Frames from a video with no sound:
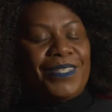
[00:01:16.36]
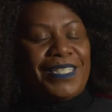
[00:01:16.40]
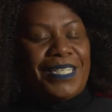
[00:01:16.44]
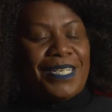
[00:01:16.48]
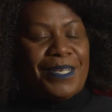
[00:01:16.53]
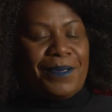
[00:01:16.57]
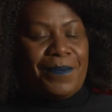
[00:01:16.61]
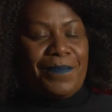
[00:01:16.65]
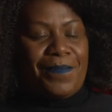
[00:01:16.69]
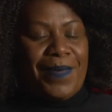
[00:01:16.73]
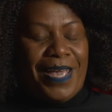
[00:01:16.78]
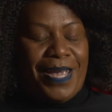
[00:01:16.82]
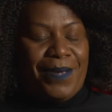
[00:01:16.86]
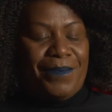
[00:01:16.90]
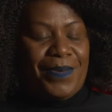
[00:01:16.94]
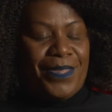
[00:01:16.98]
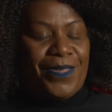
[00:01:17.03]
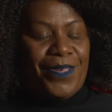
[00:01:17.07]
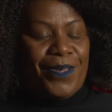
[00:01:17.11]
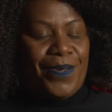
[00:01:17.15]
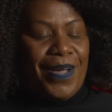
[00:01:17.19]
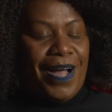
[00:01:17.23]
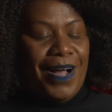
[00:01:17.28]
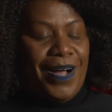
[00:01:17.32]
to be with
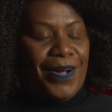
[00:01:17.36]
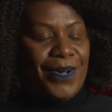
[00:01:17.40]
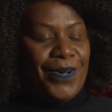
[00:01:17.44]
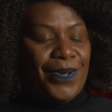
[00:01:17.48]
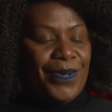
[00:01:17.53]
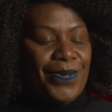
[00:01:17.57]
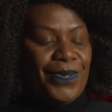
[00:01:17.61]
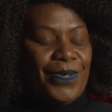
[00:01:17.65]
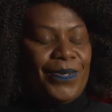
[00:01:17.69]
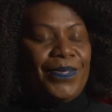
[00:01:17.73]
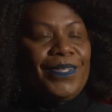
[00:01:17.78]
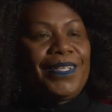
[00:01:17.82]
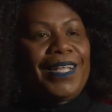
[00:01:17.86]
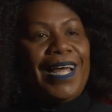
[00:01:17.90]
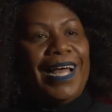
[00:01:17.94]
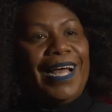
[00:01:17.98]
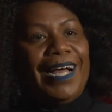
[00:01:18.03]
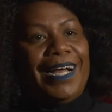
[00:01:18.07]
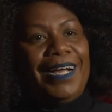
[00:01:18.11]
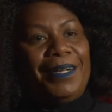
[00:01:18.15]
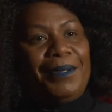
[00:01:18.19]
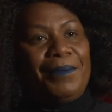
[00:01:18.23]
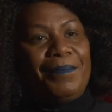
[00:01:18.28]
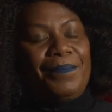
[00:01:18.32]
you, Uncle.
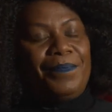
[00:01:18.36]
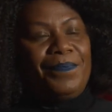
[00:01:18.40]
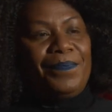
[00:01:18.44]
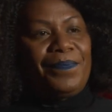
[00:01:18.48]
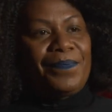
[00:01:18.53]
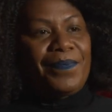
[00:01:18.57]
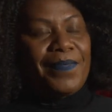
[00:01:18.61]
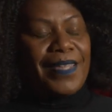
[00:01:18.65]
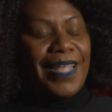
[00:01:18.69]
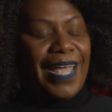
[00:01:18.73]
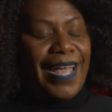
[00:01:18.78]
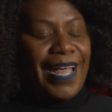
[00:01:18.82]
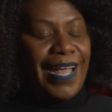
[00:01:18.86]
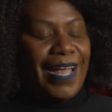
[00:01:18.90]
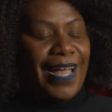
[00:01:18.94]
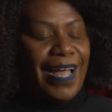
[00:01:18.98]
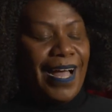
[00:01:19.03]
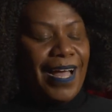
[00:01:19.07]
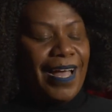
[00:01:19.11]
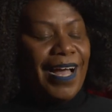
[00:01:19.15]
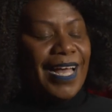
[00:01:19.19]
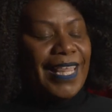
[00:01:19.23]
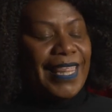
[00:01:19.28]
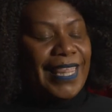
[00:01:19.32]

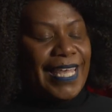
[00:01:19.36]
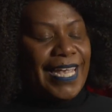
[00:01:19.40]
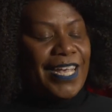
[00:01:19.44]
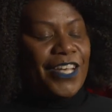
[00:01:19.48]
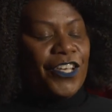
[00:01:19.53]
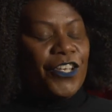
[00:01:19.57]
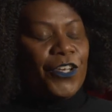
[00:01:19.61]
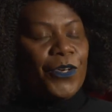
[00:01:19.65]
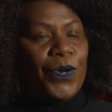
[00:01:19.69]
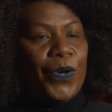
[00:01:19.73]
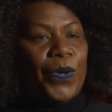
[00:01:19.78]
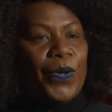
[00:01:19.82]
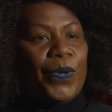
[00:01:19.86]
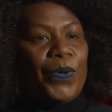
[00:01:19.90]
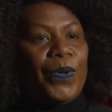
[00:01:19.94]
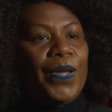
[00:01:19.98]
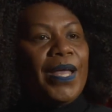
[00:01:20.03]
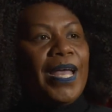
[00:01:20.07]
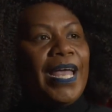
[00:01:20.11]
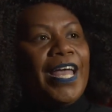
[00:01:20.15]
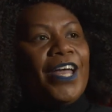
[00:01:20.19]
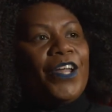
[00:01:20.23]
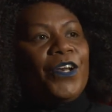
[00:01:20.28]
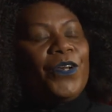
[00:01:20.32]
I think,
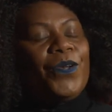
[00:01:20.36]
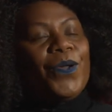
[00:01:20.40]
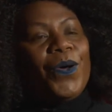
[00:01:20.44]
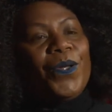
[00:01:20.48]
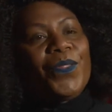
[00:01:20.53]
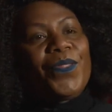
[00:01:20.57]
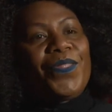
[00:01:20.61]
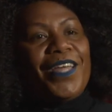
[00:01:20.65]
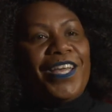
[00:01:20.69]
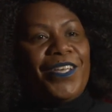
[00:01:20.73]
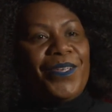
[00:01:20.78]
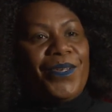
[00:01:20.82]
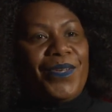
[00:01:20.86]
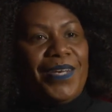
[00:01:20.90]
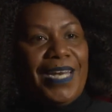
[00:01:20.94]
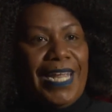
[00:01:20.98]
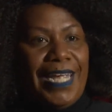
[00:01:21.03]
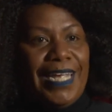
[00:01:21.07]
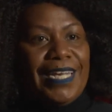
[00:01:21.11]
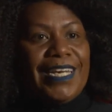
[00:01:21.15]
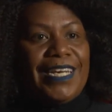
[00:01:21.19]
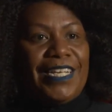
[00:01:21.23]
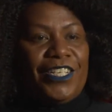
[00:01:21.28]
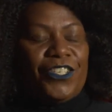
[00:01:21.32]
not that you
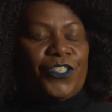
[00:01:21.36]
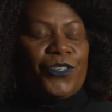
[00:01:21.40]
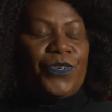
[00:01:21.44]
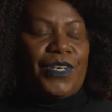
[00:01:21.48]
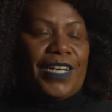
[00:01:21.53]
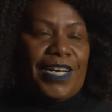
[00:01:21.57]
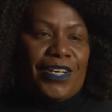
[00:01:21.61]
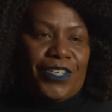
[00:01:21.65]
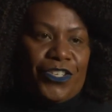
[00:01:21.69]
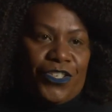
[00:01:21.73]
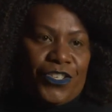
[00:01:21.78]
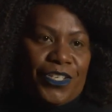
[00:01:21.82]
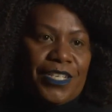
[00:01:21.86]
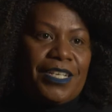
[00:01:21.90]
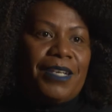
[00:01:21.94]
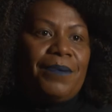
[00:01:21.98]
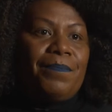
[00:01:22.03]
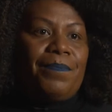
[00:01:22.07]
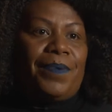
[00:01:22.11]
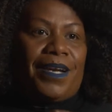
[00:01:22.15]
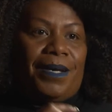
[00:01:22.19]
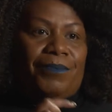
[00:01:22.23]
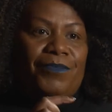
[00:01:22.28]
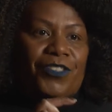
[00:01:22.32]
need an introduction,
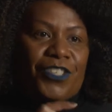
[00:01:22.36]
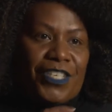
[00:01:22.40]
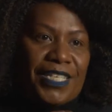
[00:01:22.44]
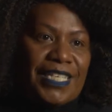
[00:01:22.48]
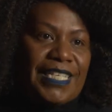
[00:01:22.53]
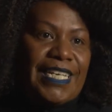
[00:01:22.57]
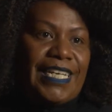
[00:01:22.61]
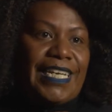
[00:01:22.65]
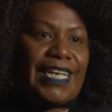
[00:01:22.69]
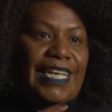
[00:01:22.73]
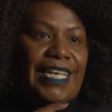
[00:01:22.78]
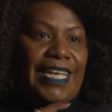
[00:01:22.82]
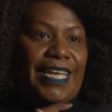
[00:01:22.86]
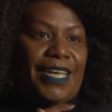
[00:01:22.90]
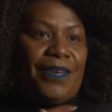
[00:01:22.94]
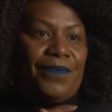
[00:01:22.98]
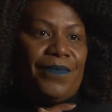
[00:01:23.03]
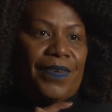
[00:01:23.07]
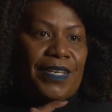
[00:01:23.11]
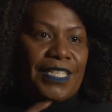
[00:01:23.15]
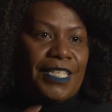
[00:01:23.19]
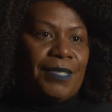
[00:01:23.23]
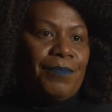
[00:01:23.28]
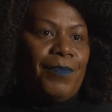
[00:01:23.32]
but I'm just going to give
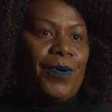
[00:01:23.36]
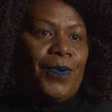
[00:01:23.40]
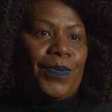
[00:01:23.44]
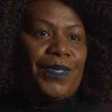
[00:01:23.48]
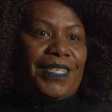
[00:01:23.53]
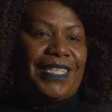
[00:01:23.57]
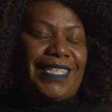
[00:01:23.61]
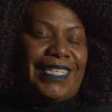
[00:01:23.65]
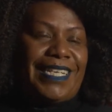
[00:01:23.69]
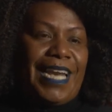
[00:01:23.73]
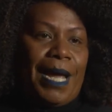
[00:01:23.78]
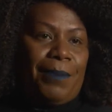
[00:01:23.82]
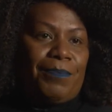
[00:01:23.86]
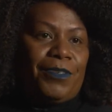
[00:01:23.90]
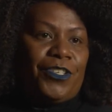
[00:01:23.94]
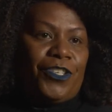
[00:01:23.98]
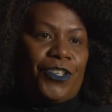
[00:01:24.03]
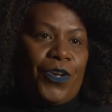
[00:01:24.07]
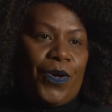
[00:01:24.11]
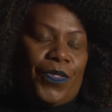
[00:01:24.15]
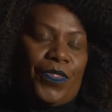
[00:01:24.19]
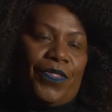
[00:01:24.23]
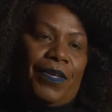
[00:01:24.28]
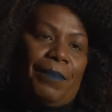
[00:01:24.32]
a small
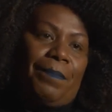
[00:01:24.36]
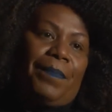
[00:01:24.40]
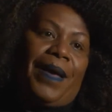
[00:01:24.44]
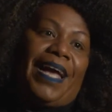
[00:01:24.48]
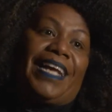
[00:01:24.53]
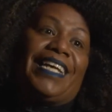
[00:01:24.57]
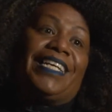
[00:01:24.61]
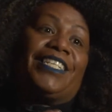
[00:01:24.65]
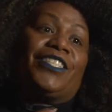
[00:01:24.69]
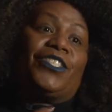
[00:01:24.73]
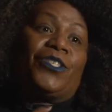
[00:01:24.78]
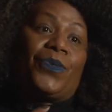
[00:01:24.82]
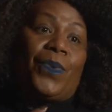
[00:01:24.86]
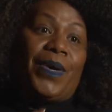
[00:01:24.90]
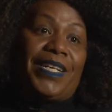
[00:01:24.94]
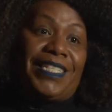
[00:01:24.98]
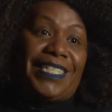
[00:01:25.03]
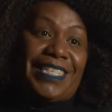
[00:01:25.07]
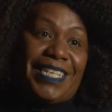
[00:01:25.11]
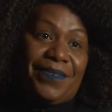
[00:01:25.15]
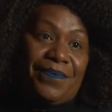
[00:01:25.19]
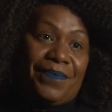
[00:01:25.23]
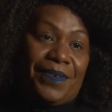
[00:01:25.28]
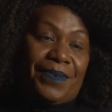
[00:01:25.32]
snapshot that back in
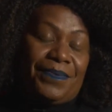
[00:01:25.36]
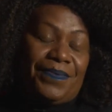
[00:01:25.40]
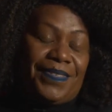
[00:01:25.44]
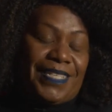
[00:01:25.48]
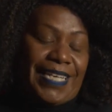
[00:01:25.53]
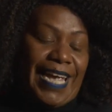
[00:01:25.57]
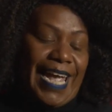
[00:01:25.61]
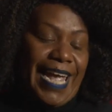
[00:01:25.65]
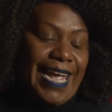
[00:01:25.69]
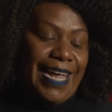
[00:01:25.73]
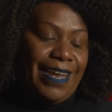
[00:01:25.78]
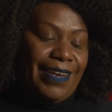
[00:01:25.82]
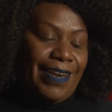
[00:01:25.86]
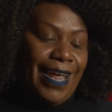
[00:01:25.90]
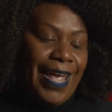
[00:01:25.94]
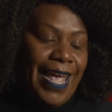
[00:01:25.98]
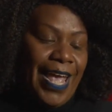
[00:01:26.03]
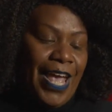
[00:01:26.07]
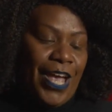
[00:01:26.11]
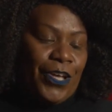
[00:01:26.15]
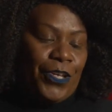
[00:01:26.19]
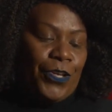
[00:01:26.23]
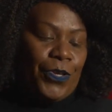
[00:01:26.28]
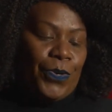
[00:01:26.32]
2015,
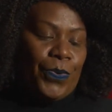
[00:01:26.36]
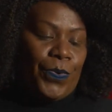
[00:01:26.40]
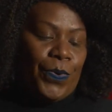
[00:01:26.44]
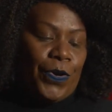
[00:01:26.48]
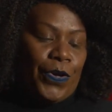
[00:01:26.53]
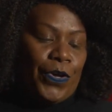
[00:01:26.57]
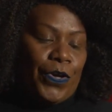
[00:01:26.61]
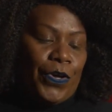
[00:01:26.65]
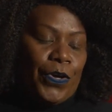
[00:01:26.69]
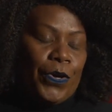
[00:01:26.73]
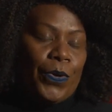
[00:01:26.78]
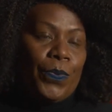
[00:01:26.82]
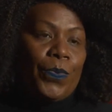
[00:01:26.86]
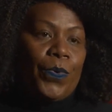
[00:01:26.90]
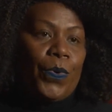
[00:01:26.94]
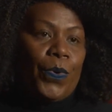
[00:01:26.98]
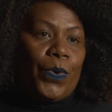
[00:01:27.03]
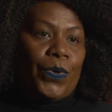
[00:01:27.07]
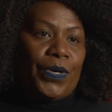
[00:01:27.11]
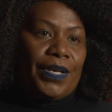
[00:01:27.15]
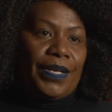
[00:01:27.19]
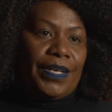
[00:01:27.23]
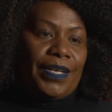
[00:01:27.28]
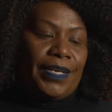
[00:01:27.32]
you were
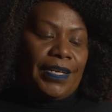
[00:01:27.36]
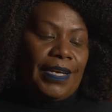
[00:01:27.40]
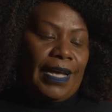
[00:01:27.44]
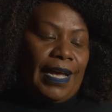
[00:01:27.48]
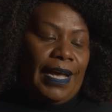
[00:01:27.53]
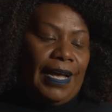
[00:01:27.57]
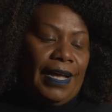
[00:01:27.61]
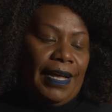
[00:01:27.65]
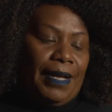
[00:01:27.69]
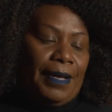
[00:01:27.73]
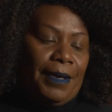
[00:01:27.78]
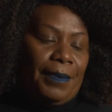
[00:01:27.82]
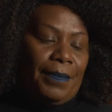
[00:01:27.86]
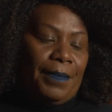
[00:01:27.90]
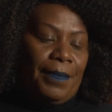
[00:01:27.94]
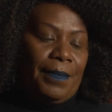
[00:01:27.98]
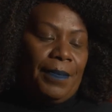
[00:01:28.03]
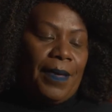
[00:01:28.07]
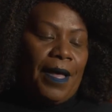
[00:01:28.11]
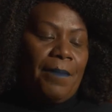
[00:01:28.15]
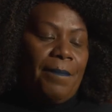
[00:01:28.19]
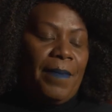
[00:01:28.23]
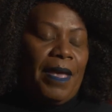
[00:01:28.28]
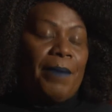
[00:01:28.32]
awarded
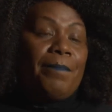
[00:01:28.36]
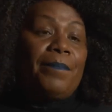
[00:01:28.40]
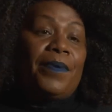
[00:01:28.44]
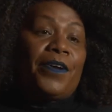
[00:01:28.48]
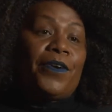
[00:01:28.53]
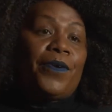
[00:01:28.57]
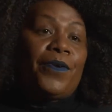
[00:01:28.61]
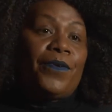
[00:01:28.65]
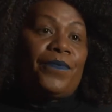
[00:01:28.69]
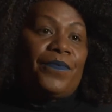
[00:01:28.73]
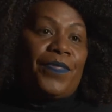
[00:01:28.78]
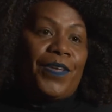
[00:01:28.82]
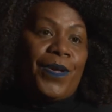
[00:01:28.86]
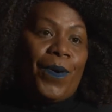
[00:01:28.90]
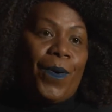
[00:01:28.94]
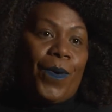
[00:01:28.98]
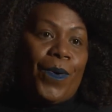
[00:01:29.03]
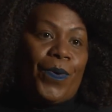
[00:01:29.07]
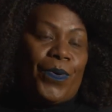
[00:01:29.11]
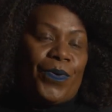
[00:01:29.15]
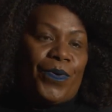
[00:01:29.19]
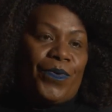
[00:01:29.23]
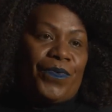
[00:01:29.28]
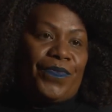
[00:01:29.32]
a member of the
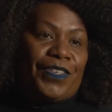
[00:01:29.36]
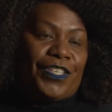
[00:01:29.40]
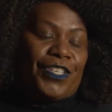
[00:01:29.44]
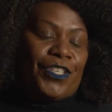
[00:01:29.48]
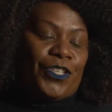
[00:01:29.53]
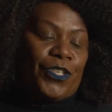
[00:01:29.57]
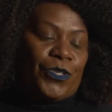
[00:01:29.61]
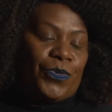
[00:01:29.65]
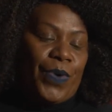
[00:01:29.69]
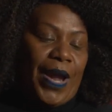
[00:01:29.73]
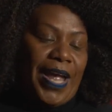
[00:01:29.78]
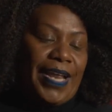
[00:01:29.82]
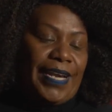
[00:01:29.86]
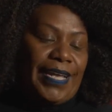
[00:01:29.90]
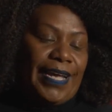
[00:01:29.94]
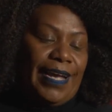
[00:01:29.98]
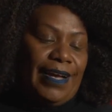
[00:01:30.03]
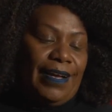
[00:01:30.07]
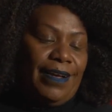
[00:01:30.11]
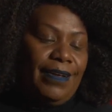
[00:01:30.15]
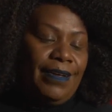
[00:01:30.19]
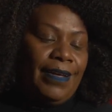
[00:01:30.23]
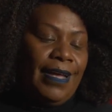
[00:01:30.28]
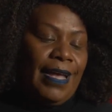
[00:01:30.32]
Order of
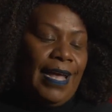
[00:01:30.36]
Australia